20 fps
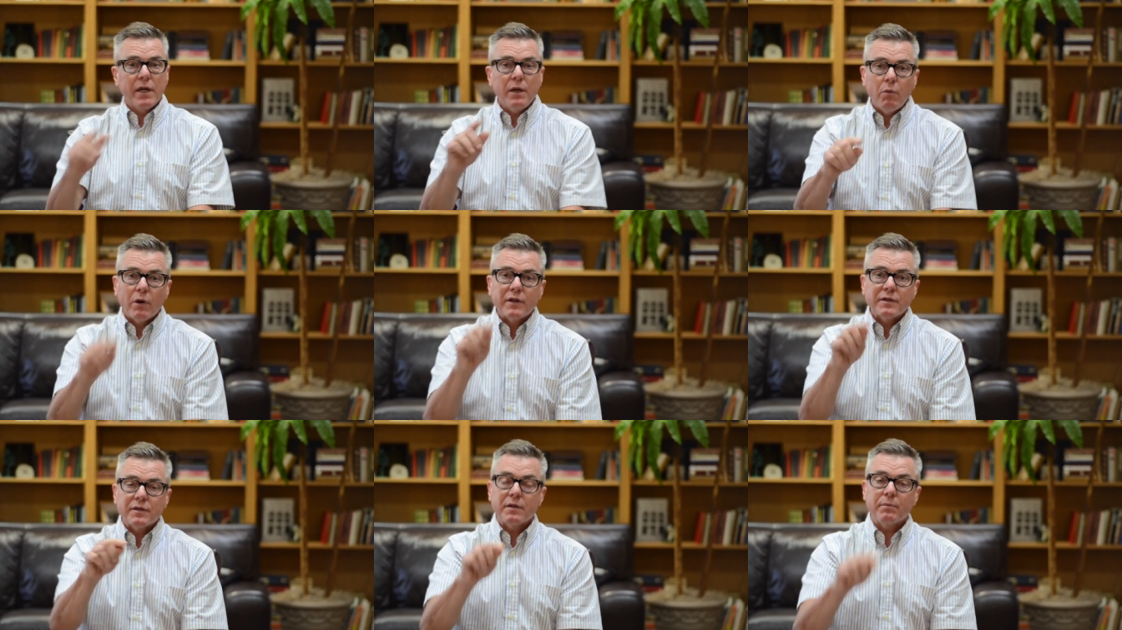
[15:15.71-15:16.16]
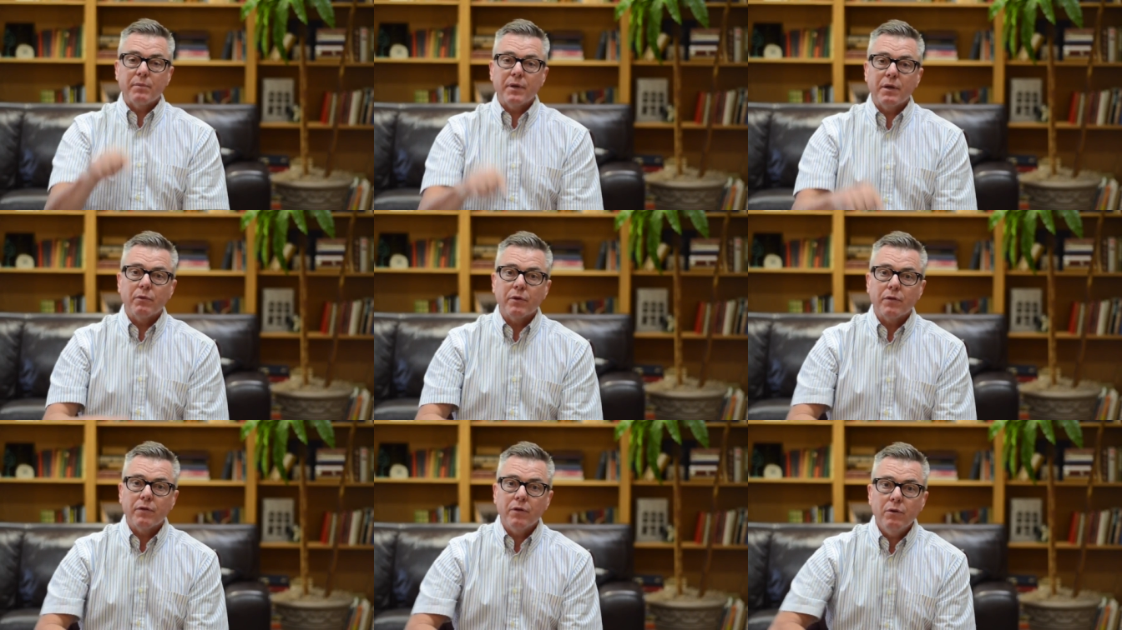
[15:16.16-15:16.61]
He wants to
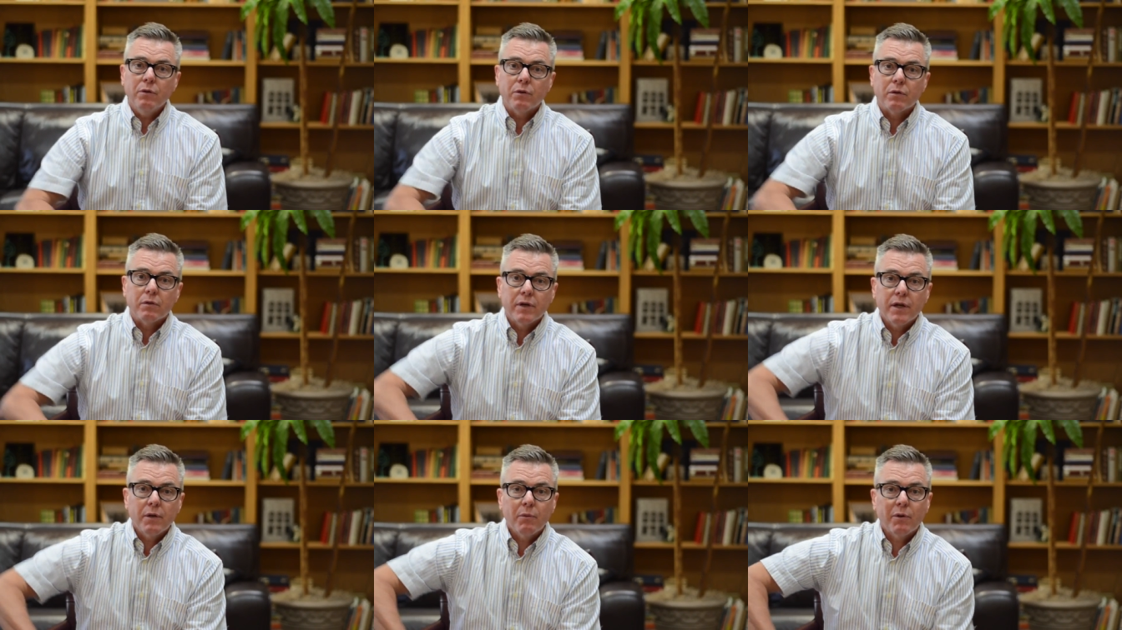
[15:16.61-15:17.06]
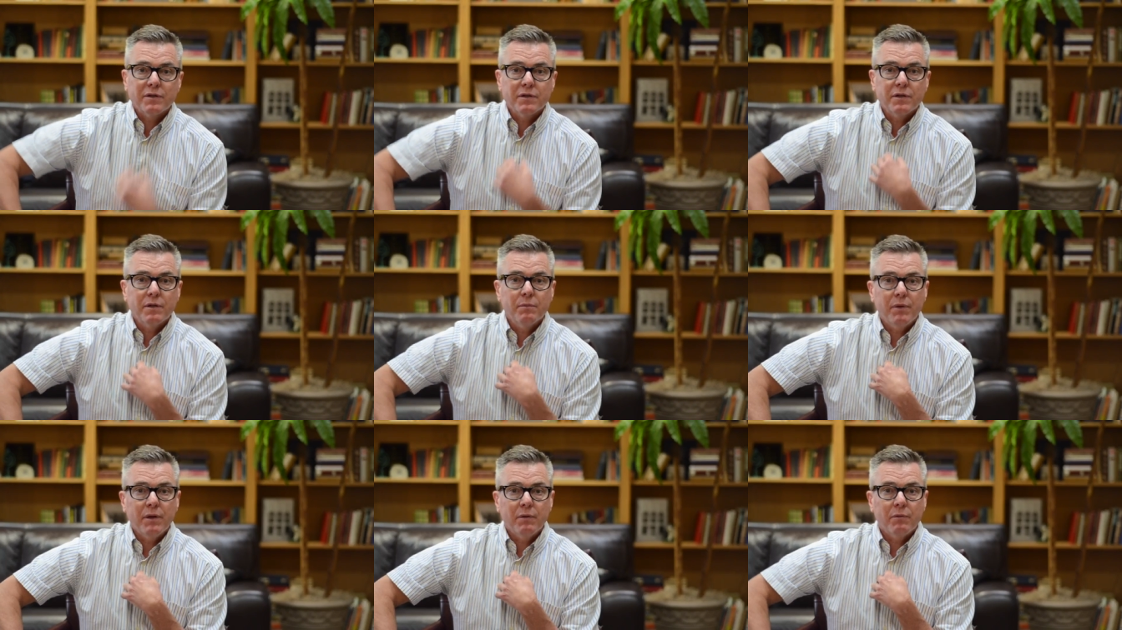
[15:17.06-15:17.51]
be with you. He wants
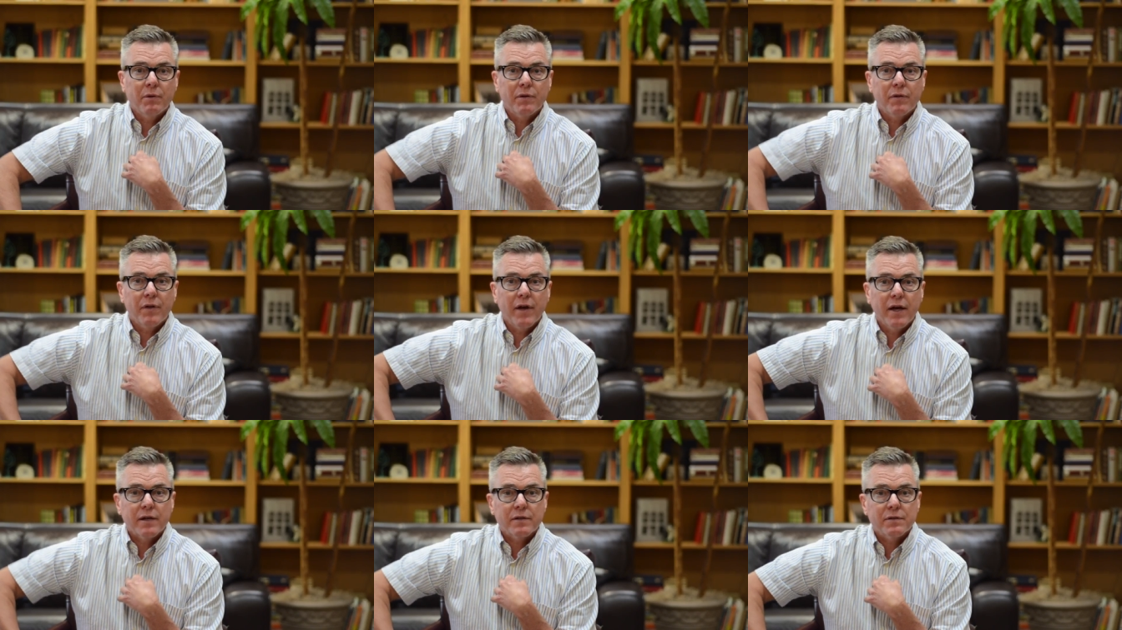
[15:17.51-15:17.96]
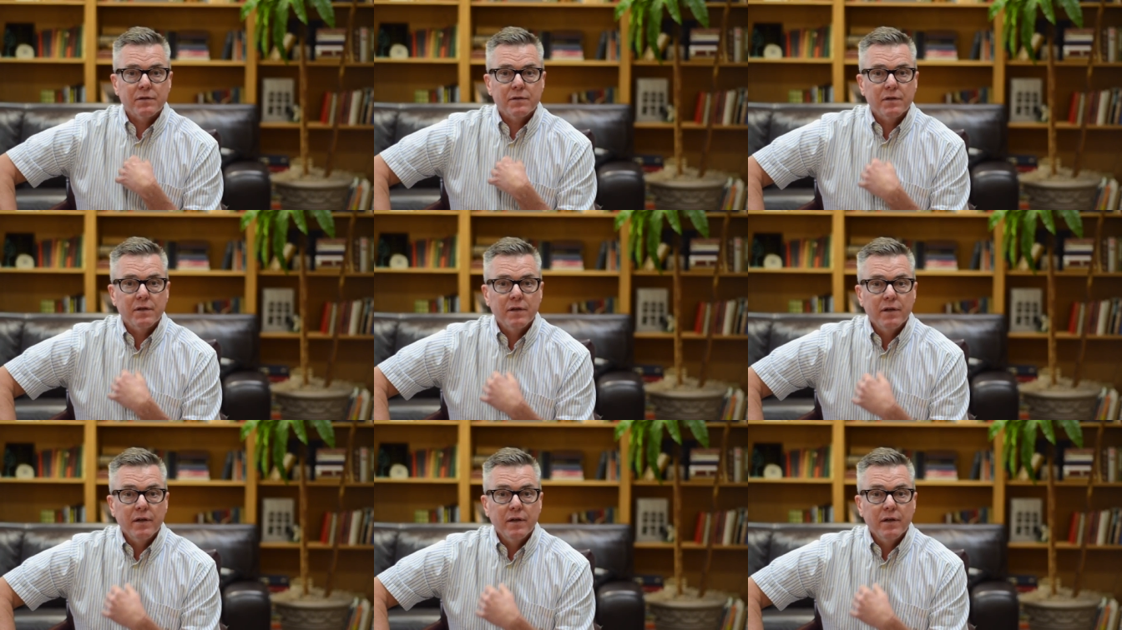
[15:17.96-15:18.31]
to be with us.